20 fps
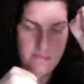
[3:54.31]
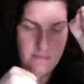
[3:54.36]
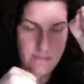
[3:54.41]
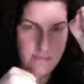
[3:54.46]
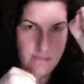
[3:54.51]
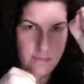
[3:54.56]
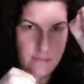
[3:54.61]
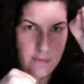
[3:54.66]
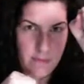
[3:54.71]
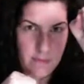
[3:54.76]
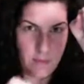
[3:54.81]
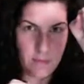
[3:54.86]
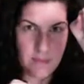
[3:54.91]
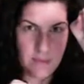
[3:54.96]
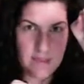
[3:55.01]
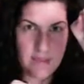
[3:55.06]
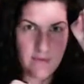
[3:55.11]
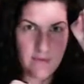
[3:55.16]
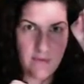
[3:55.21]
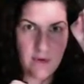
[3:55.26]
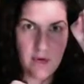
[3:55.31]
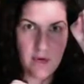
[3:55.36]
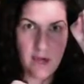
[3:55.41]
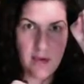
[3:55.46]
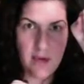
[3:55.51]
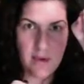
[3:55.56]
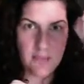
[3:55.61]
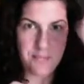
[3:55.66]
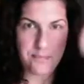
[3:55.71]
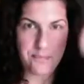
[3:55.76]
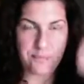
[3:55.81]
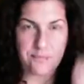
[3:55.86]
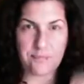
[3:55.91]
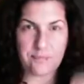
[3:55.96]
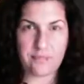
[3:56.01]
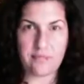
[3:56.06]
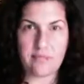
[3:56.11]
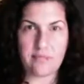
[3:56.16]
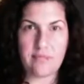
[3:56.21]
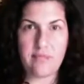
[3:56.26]
the moon is in Virgo,
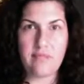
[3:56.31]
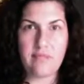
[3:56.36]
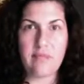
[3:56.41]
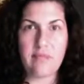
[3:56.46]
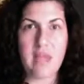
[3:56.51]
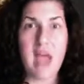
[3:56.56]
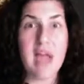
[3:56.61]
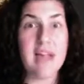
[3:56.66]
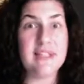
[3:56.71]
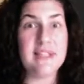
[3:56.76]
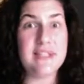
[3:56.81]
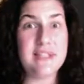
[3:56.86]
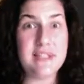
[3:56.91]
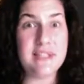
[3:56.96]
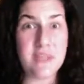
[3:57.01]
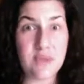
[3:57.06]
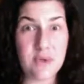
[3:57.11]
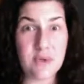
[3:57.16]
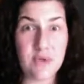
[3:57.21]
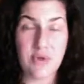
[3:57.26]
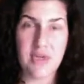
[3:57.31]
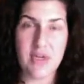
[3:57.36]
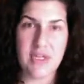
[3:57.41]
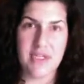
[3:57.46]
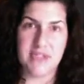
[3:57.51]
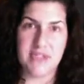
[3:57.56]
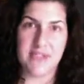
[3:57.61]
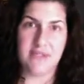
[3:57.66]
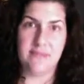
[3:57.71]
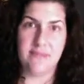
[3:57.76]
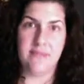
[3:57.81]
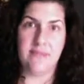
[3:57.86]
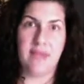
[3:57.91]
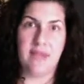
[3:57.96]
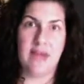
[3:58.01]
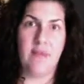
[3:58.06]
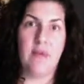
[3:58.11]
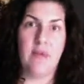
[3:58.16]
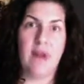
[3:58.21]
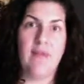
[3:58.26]
and it's at 0 degrees.
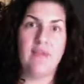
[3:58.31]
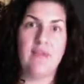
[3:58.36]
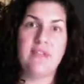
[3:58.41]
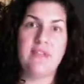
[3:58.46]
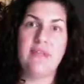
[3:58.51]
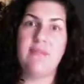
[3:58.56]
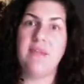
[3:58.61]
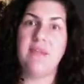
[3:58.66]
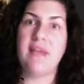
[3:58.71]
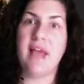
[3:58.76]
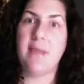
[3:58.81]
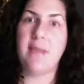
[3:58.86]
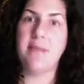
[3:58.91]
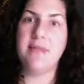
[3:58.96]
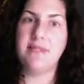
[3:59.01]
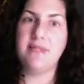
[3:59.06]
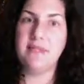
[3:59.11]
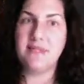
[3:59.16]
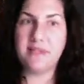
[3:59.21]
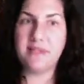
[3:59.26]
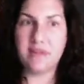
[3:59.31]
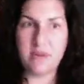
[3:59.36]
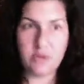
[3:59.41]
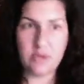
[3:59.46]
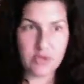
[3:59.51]
And whenever something happens at 0